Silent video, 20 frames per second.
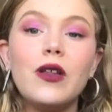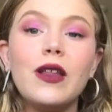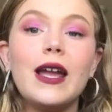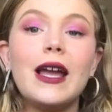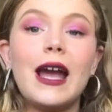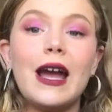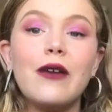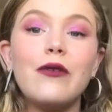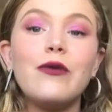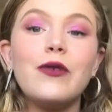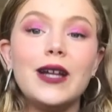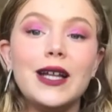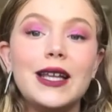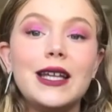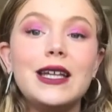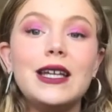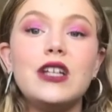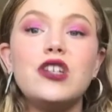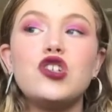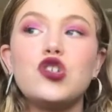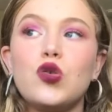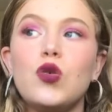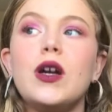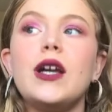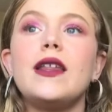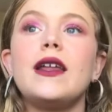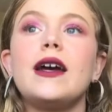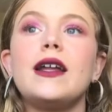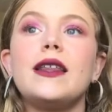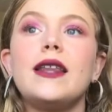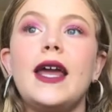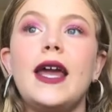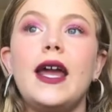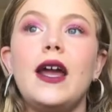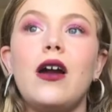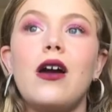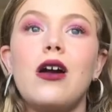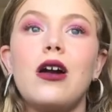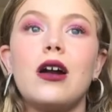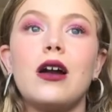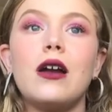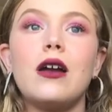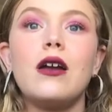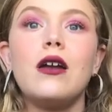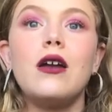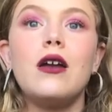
Like, I really enjoy that they are